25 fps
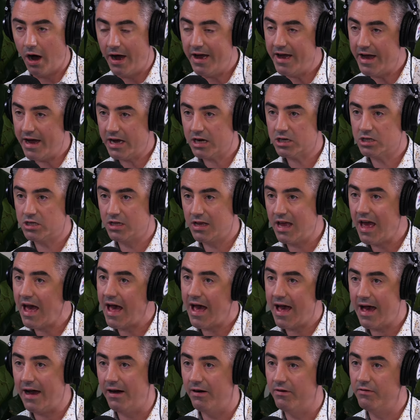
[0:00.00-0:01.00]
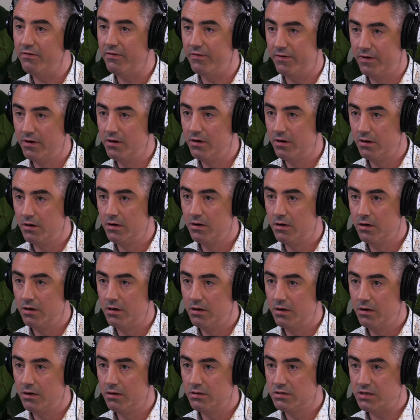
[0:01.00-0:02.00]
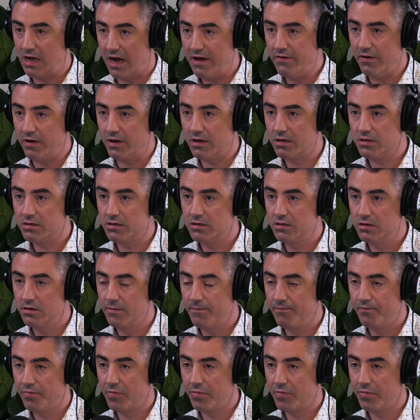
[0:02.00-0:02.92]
I actually have savings.